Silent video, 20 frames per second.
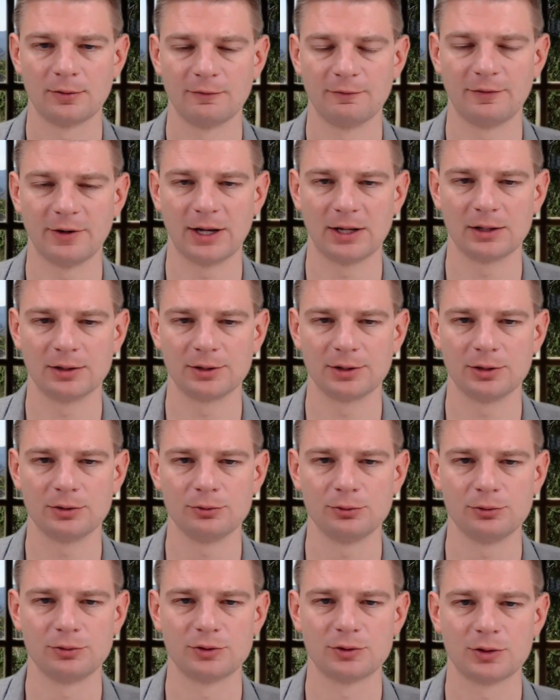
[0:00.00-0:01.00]

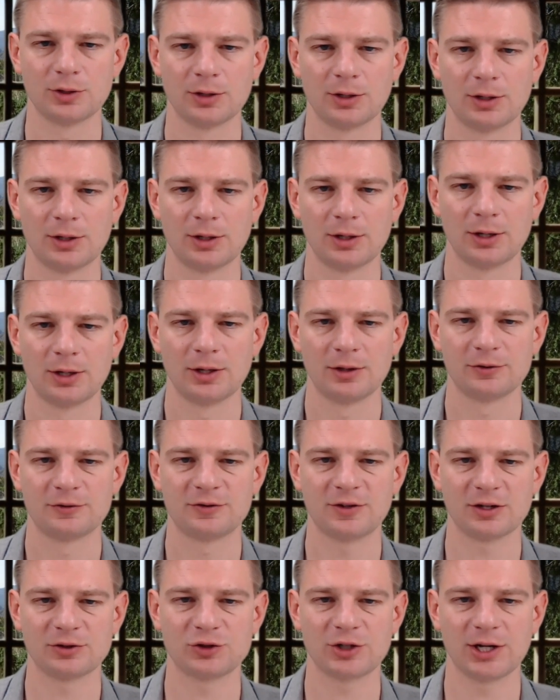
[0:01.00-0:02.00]
values,
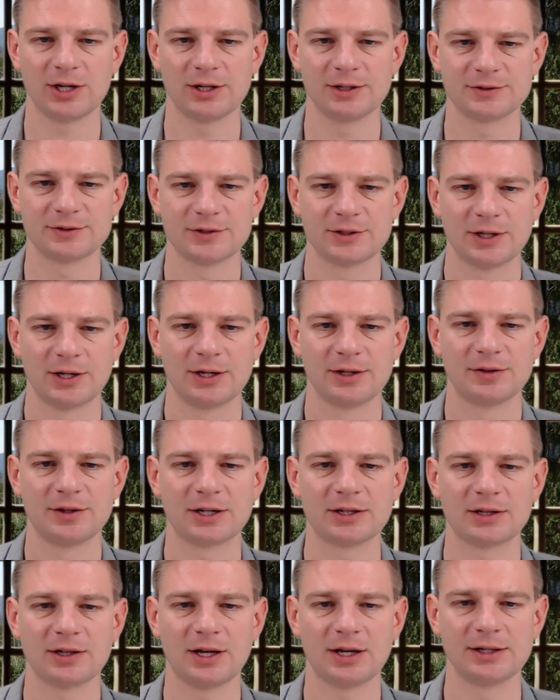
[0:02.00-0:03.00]
such as the
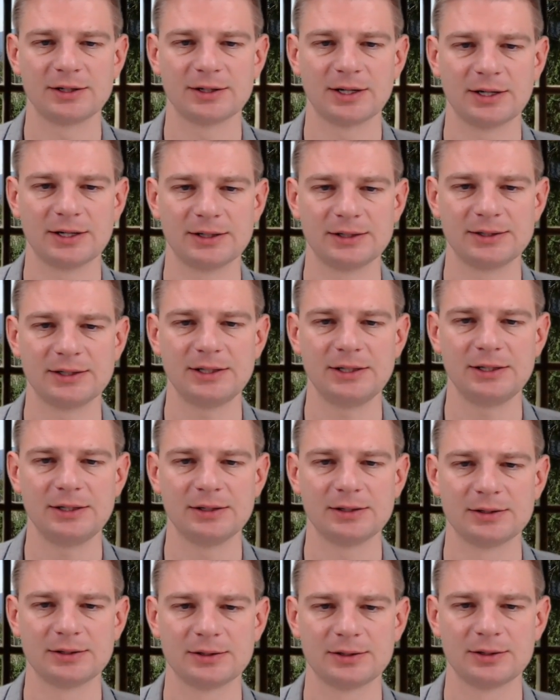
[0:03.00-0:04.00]
client
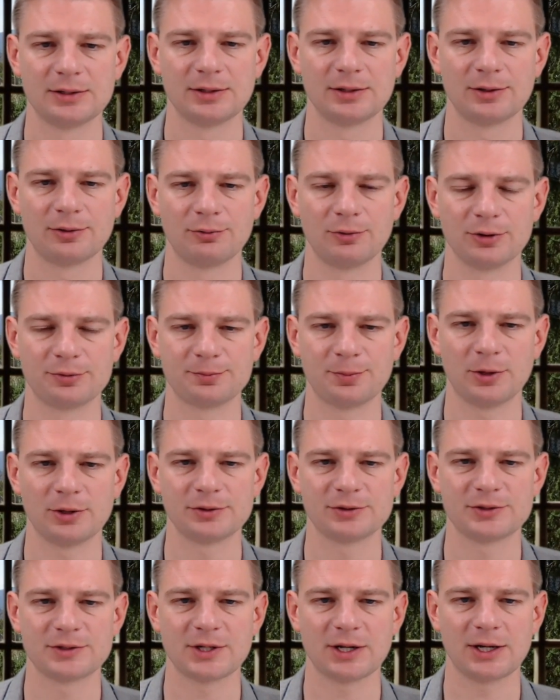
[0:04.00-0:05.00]
ID,
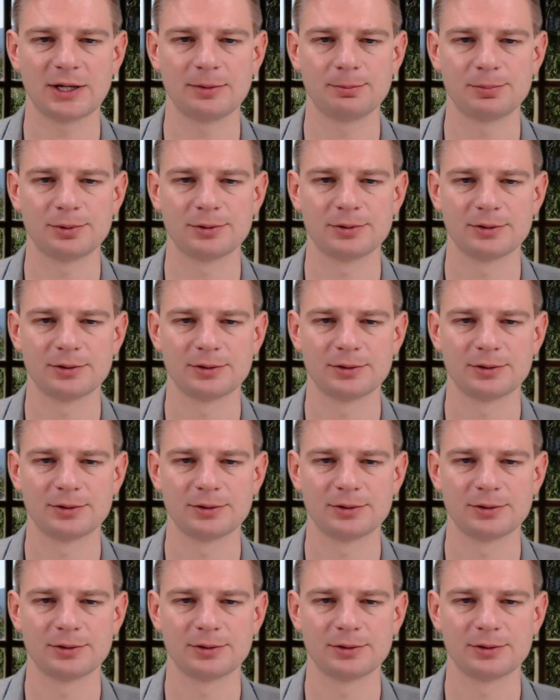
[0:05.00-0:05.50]
response type,